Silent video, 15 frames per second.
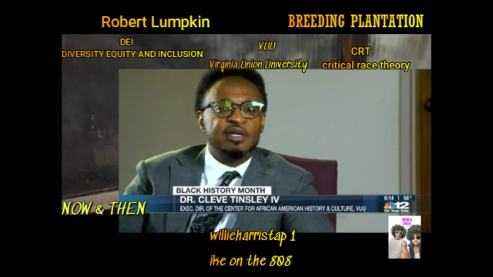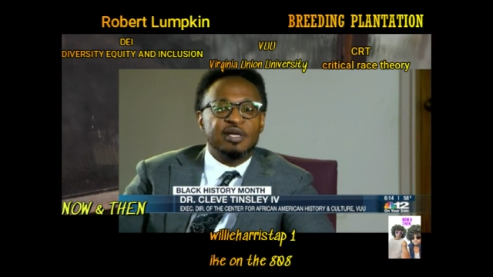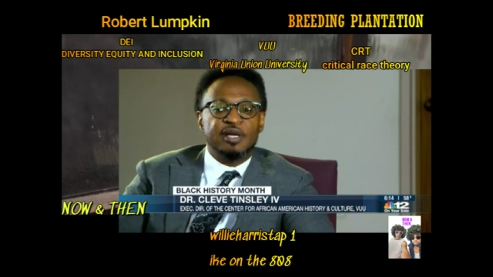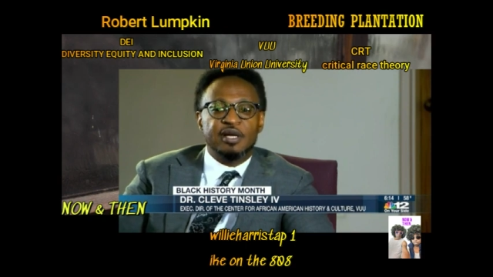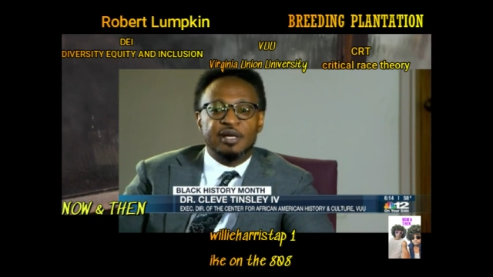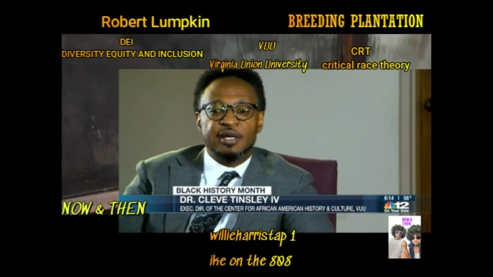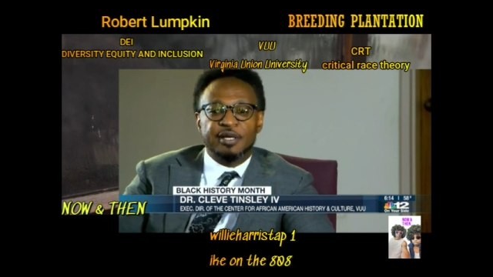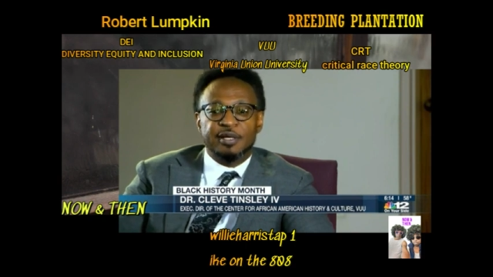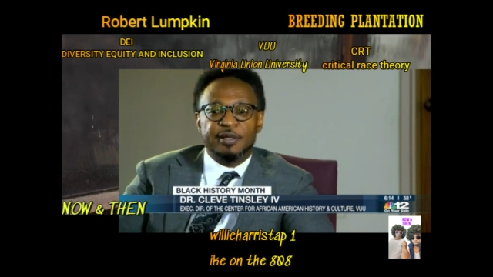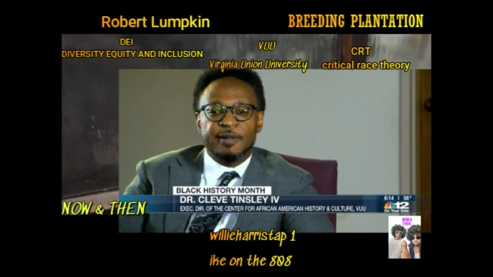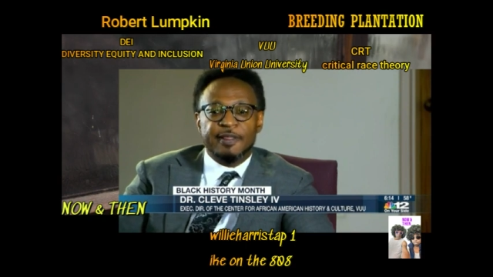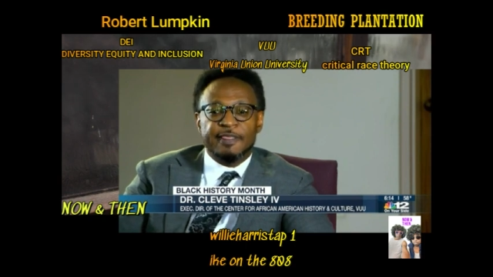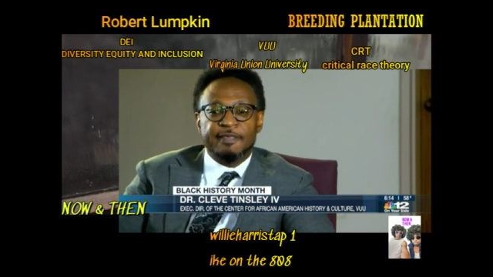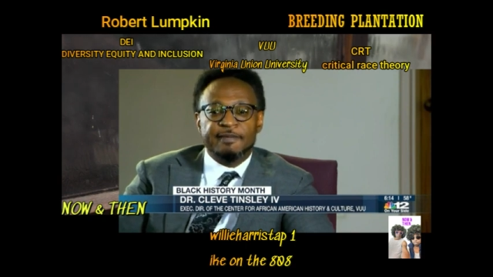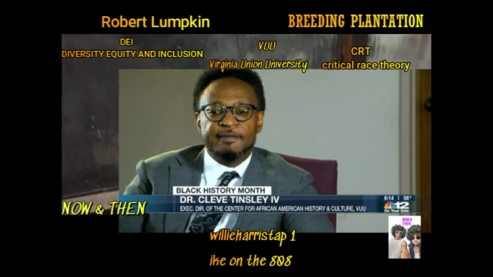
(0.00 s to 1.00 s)
uh,
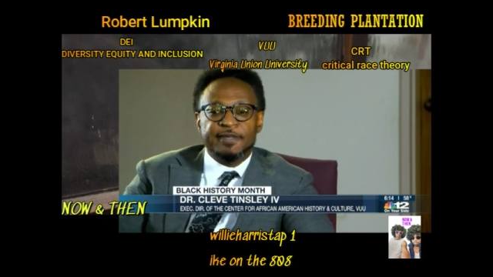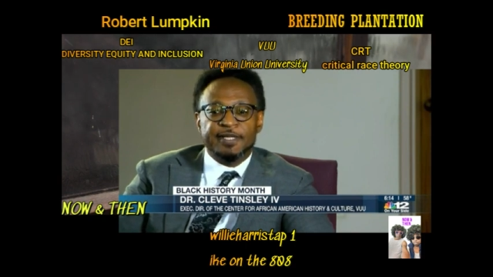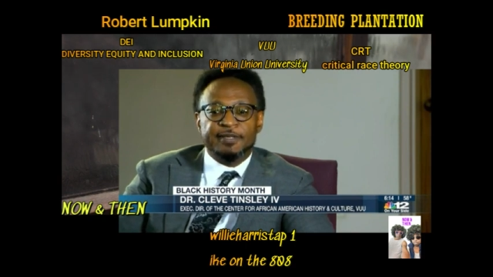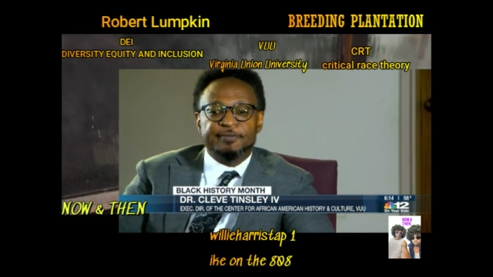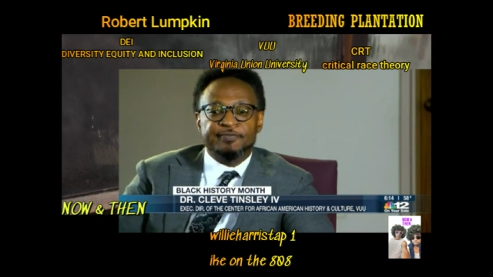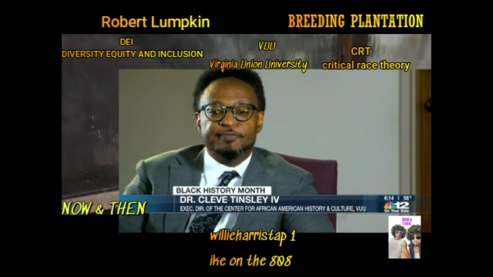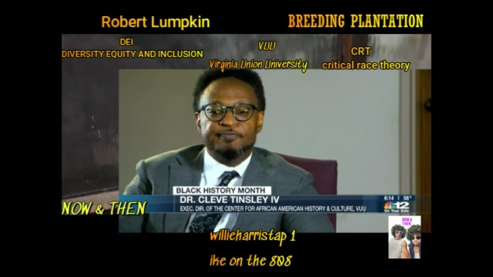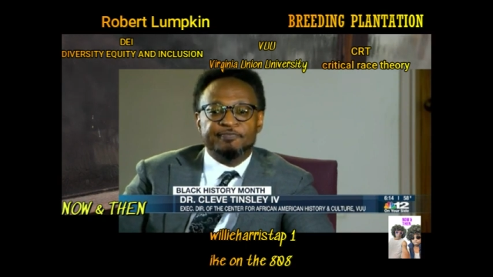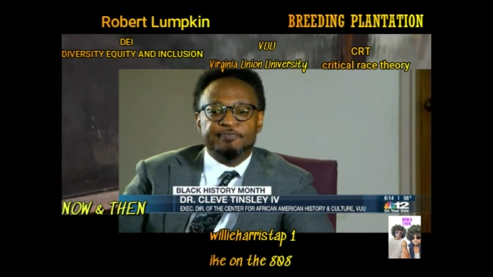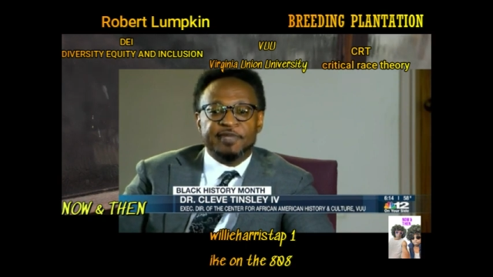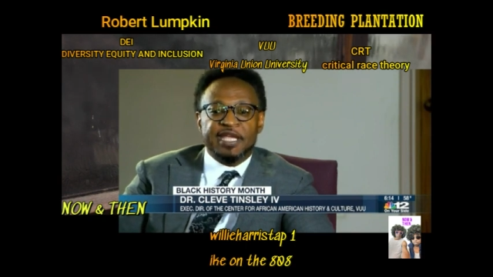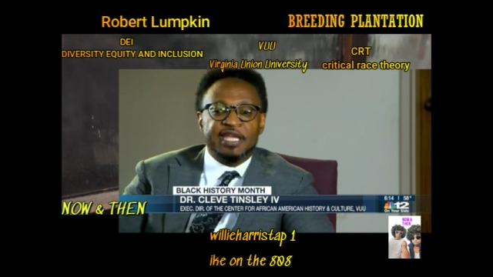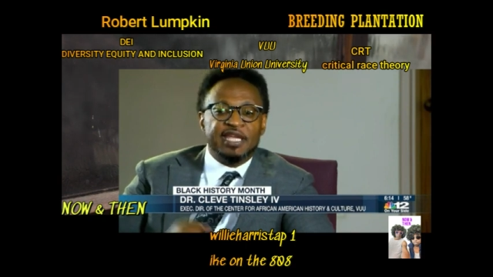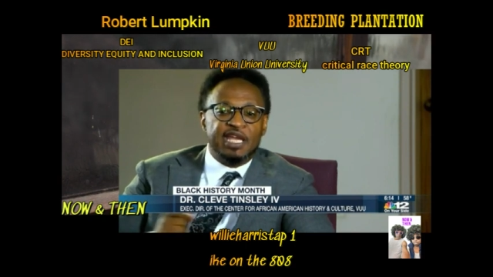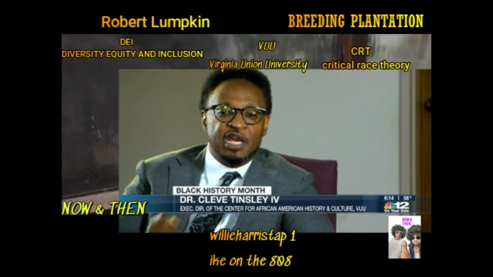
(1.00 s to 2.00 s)

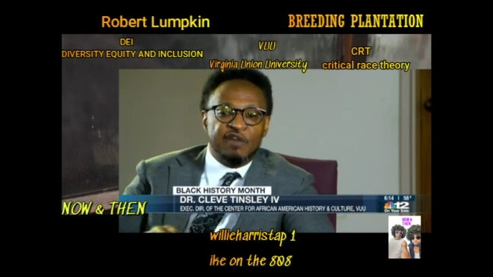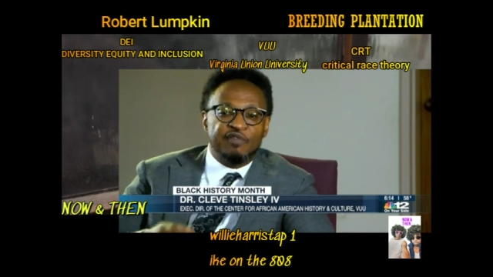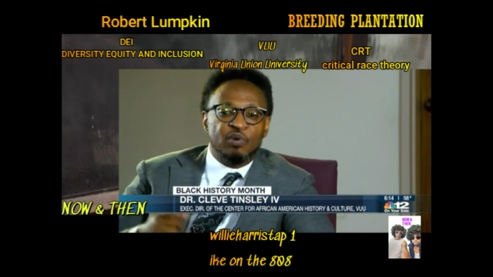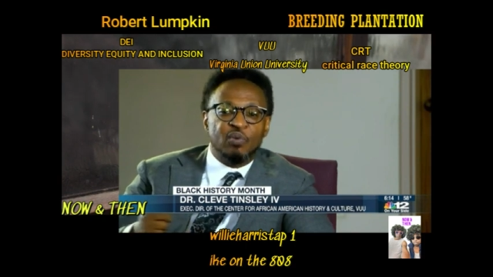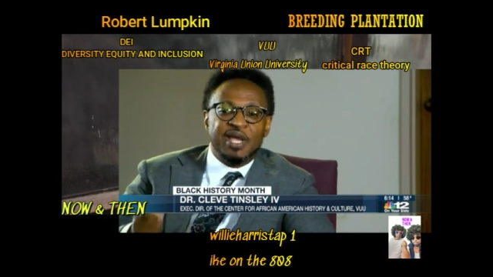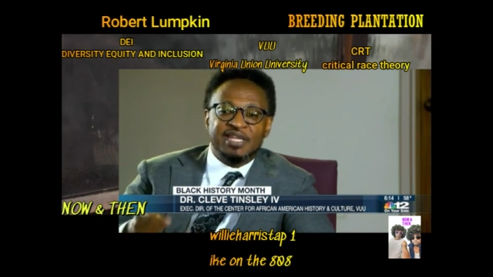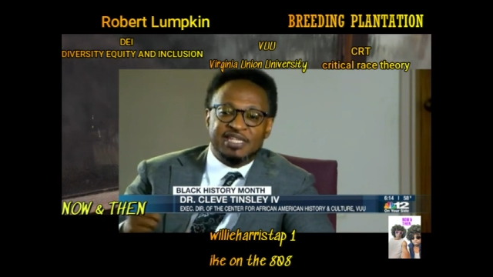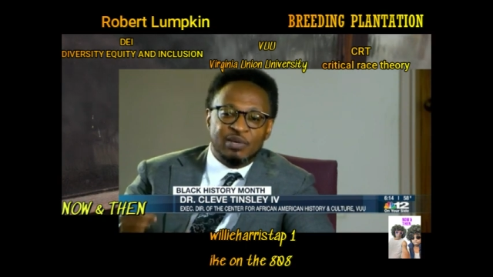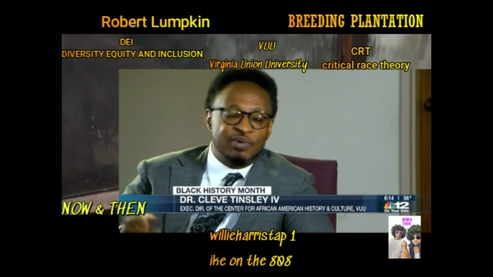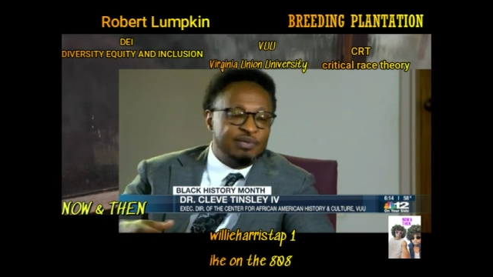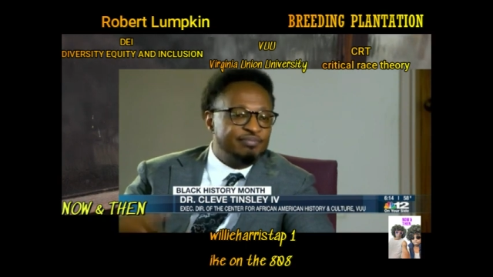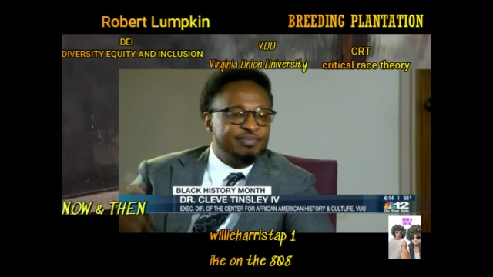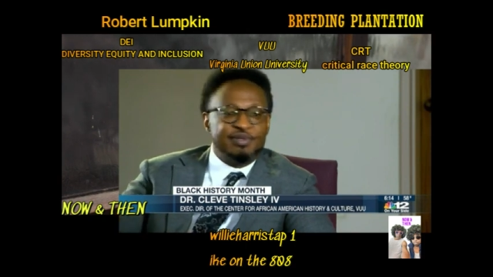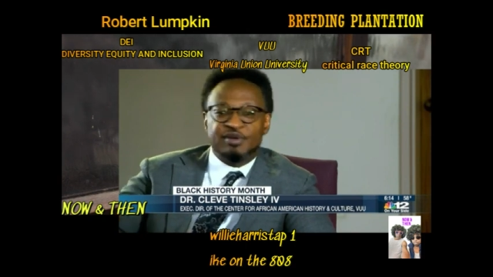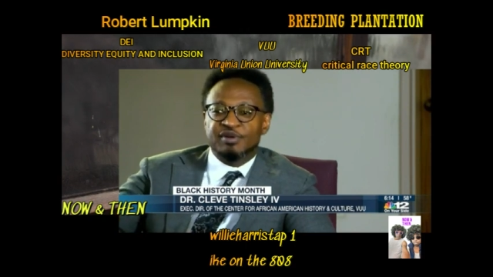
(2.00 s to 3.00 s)
taken care of in ways that would
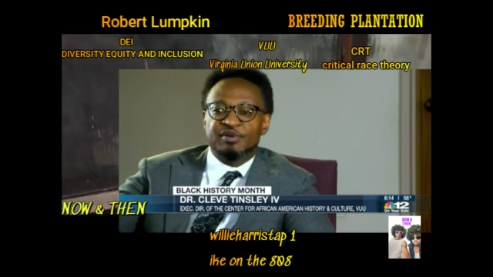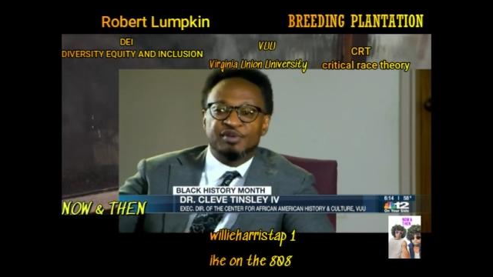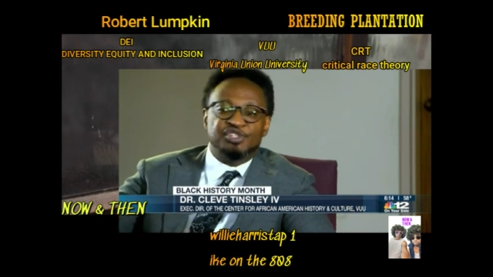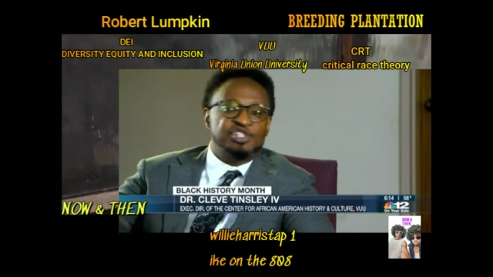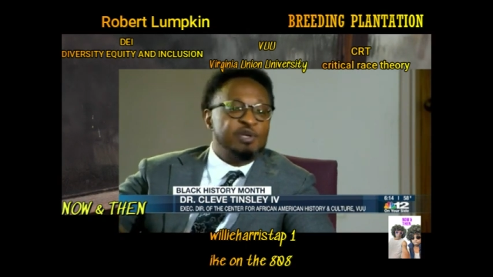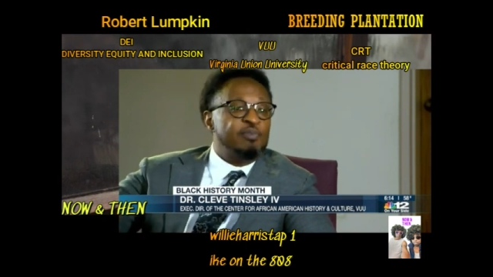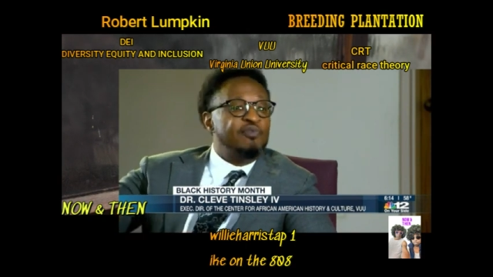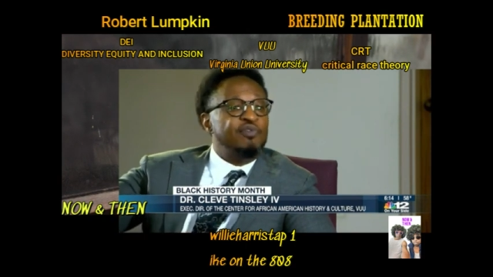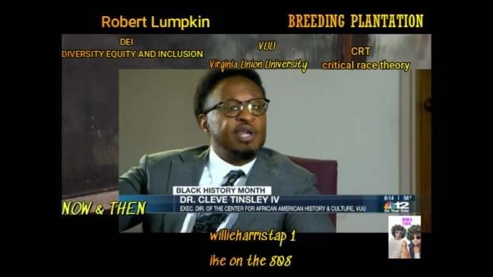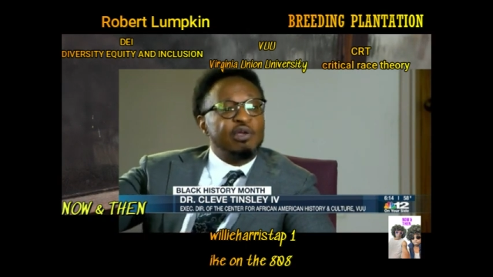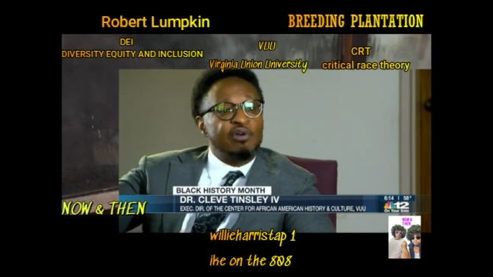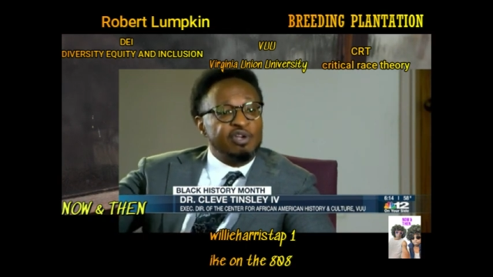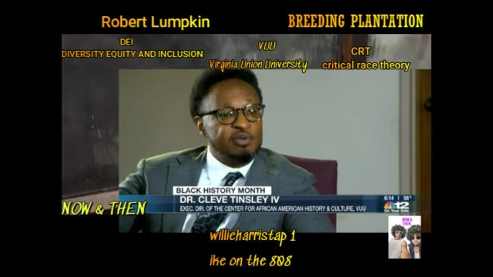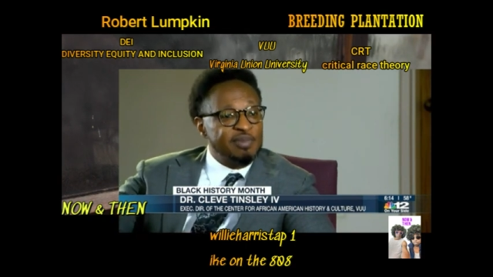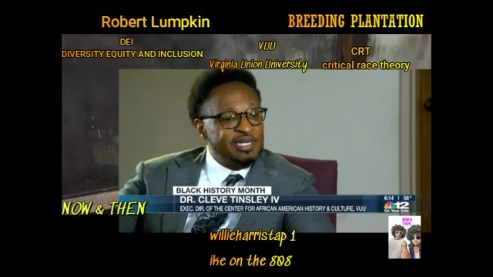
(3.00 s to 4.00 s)
ship before they go on
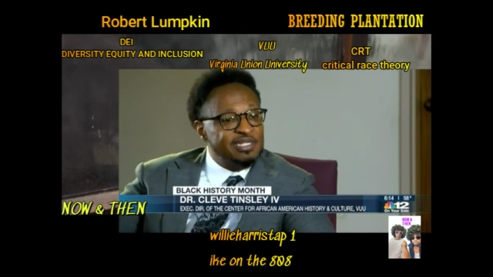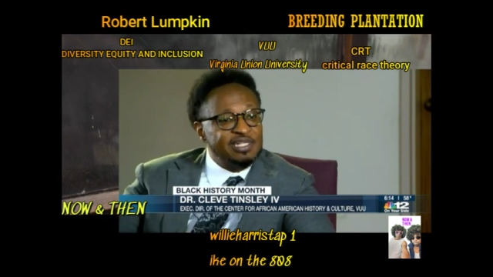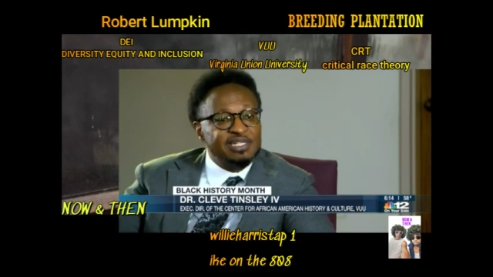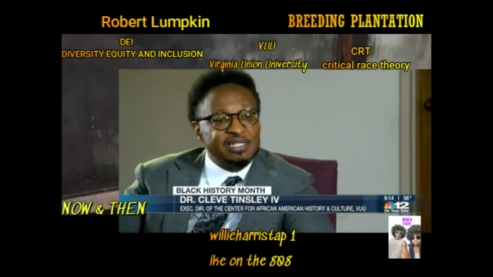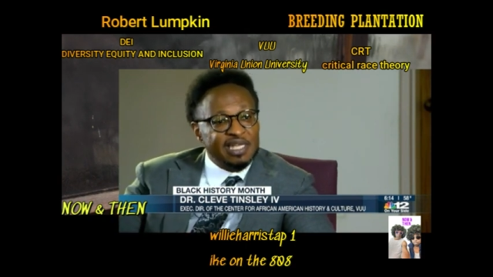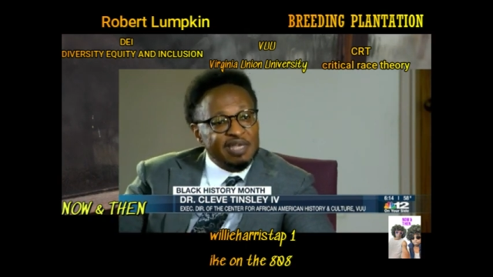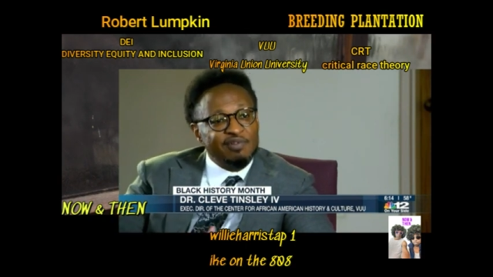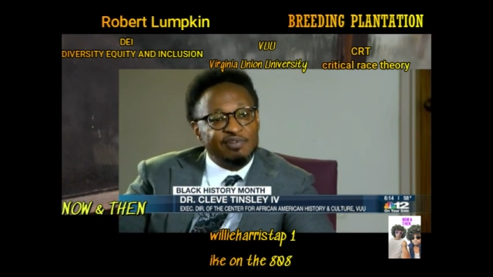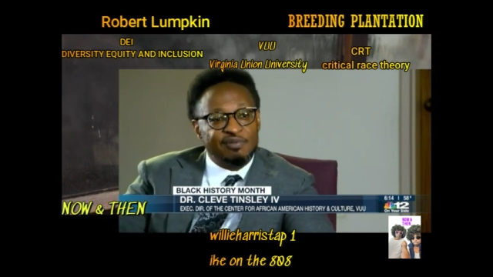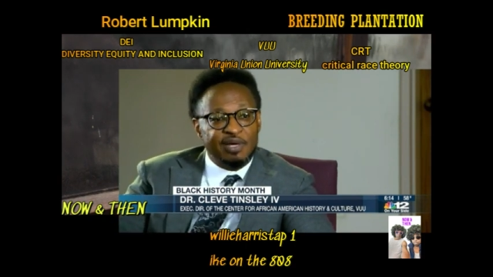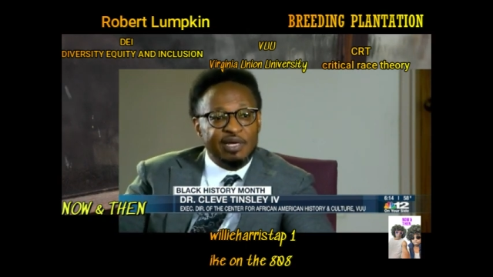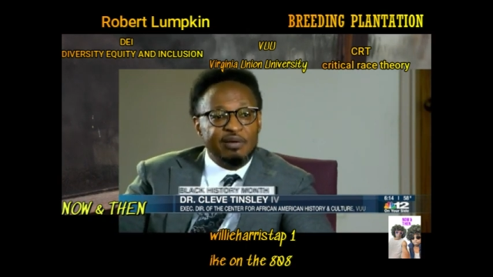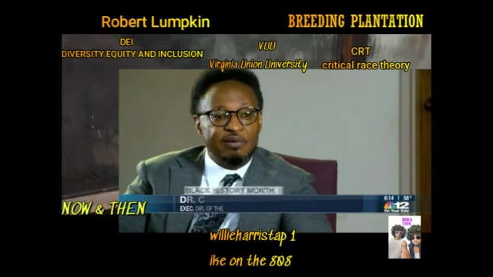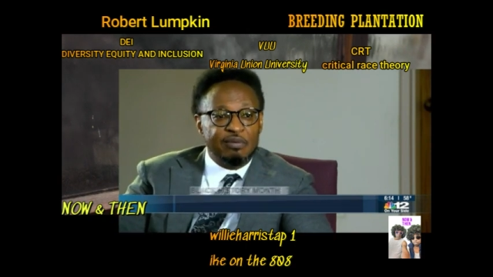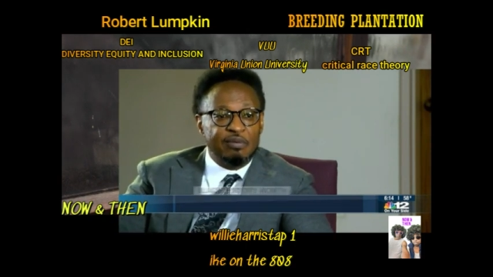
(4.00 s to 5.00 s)
the domestic slave trade
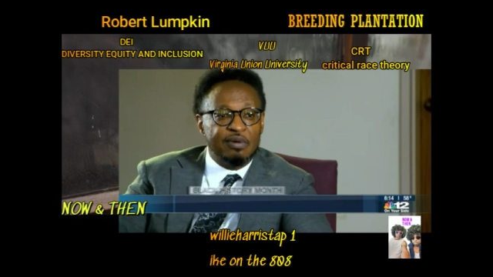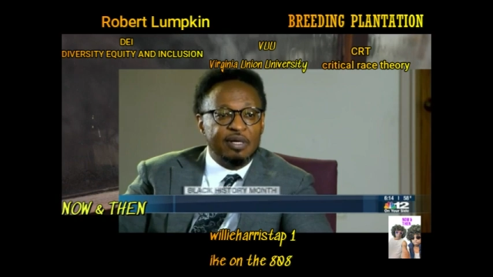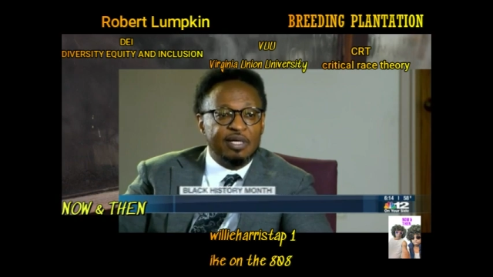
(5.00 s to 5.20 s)
on one.